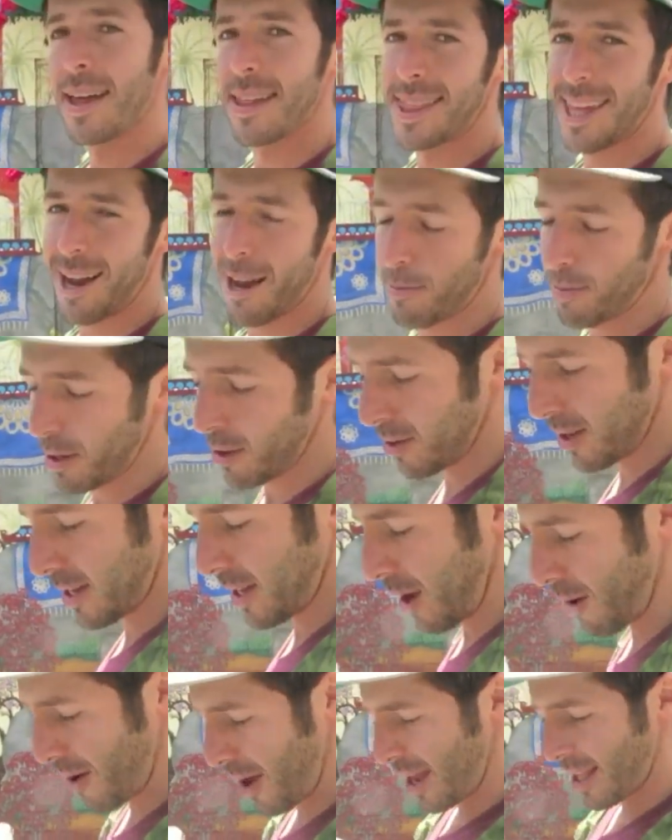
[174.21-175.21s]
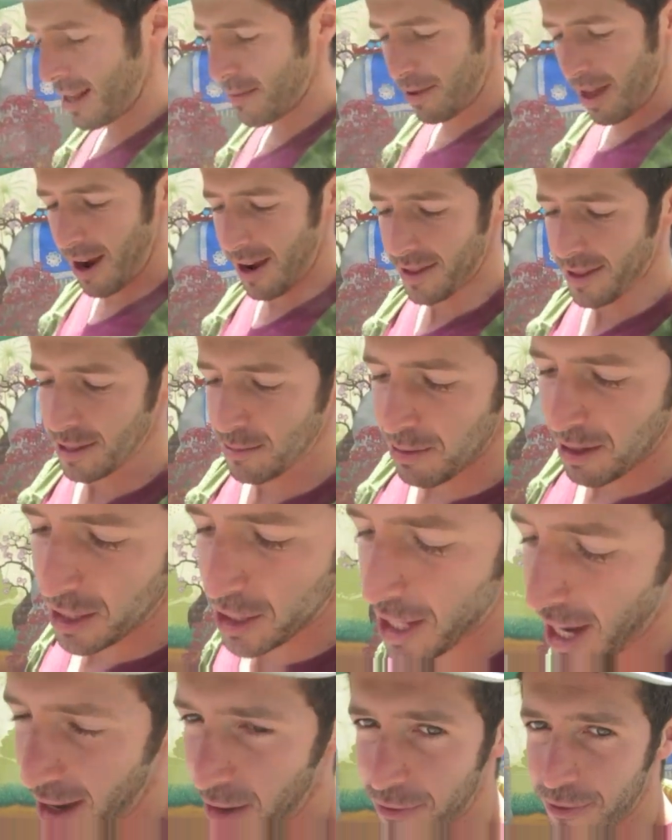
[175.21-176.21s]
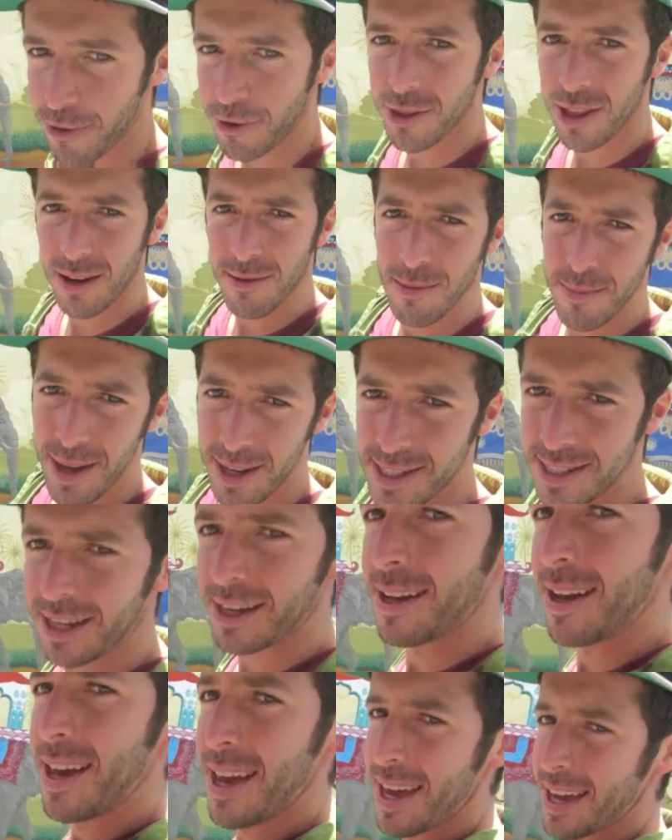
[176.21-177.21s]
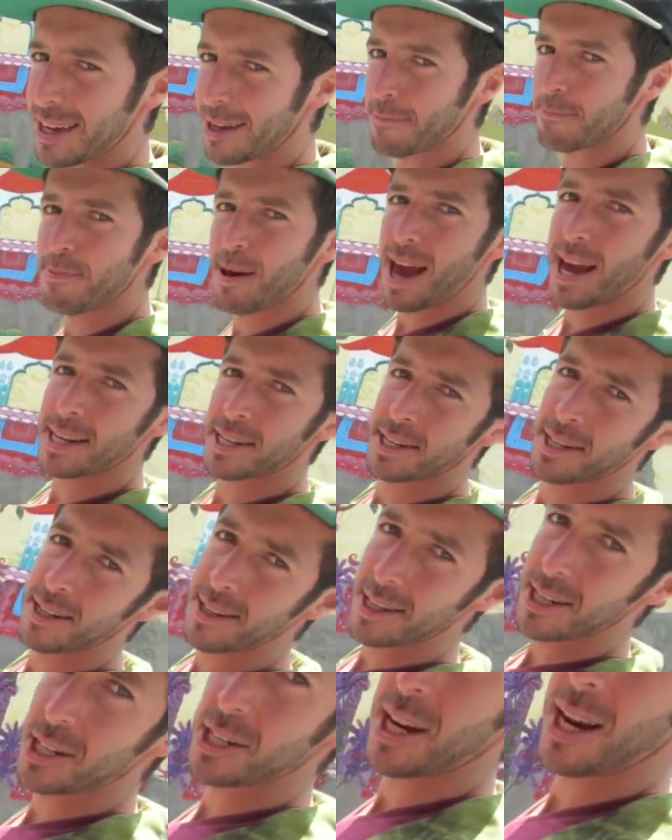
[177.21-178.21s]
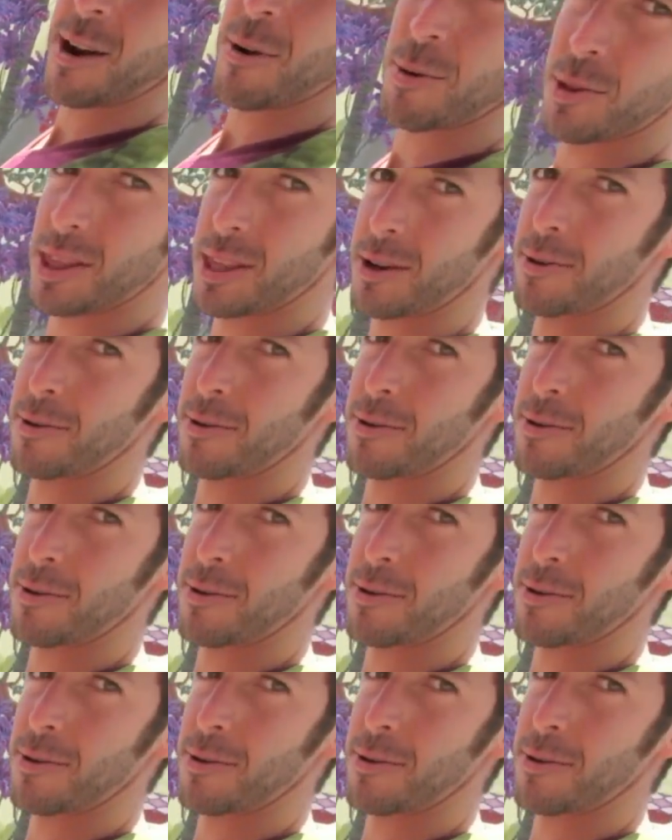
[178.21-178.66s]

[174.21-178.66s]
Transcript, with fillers: Therapeutic. Oh, and I'm carrying this big jackfruit that I'm about to compassionately share with the